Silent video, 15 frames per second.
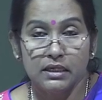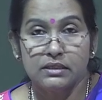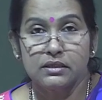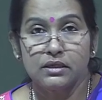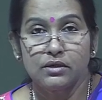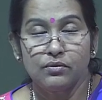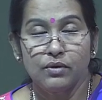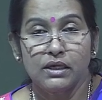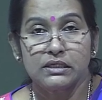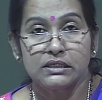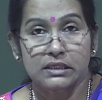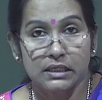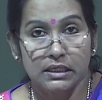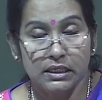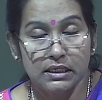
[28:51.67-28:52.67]
required
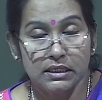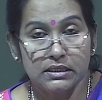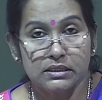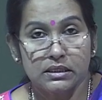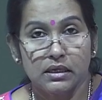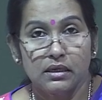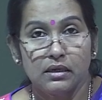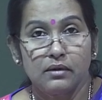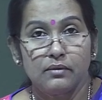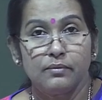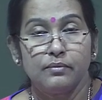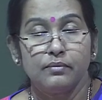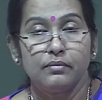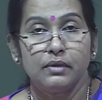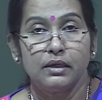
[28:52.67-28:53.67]
skills
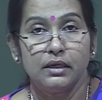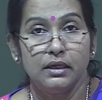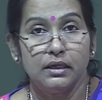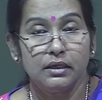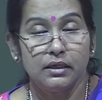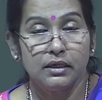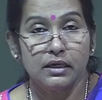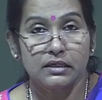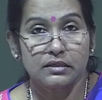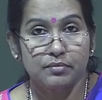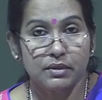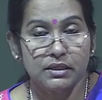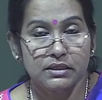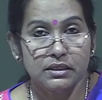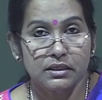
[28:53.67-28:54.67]
clearly,
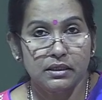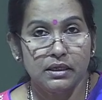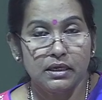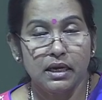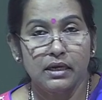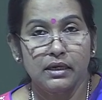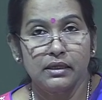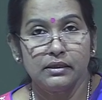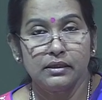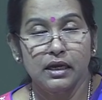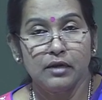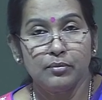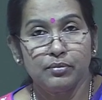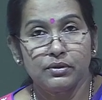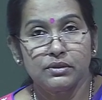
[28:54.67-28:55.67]
explicitly, and in
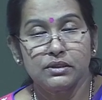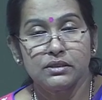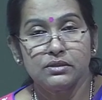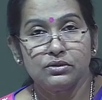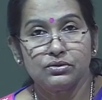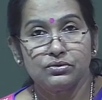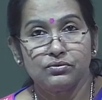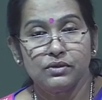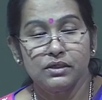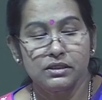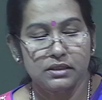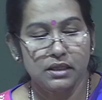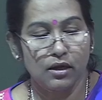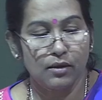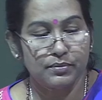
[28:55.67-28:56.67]
that process the students,
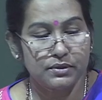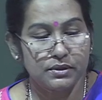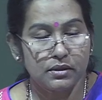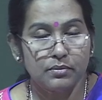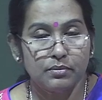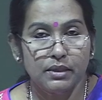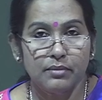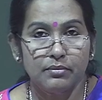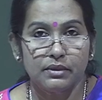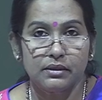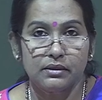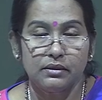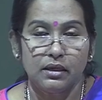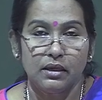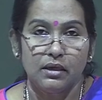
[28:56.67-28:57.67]
they observe them, they
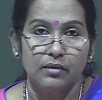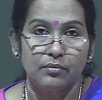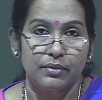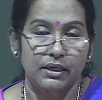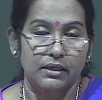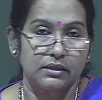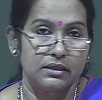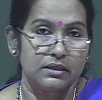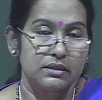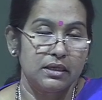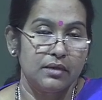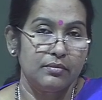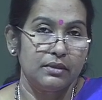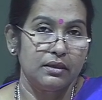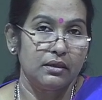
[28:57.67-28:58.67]
practice
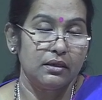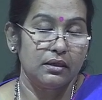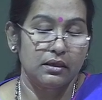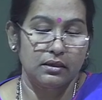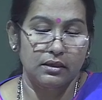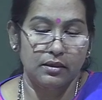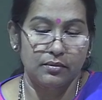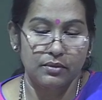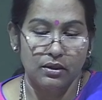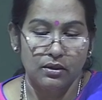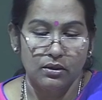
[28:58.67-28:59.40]
them, they learn them.